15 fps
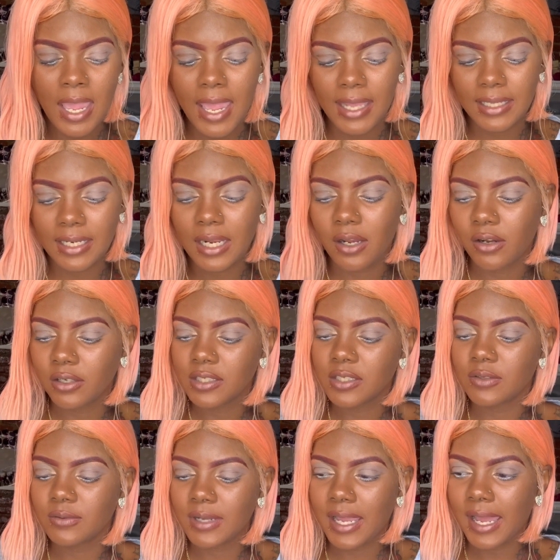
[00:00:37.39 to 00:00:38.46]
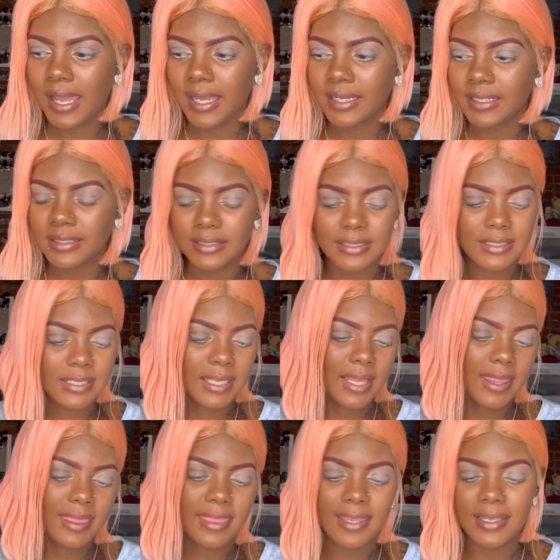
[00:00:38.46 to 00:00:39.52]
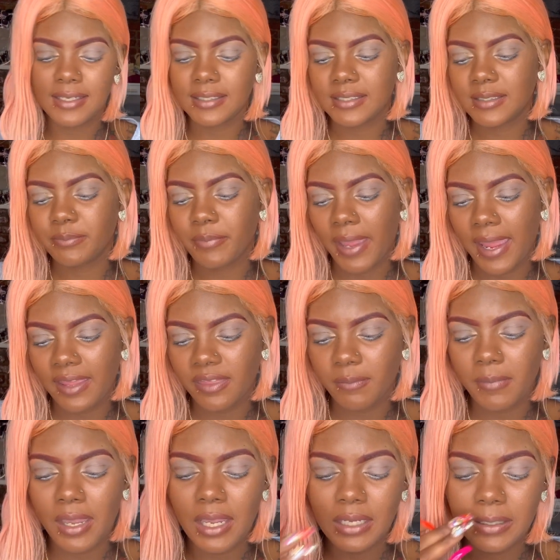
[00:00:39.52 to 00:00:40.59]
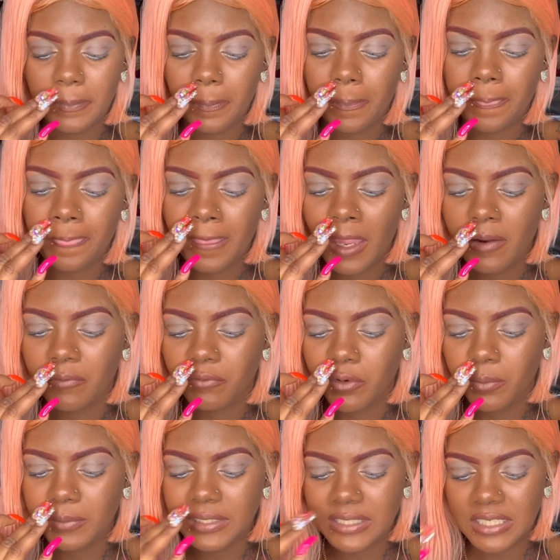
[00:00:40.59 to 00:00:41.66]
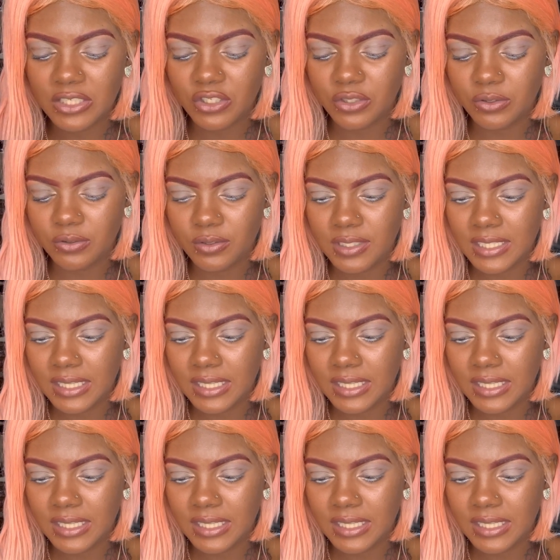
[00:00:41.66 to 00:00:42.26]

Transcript: And then I also got this bath mat, Room Essentials.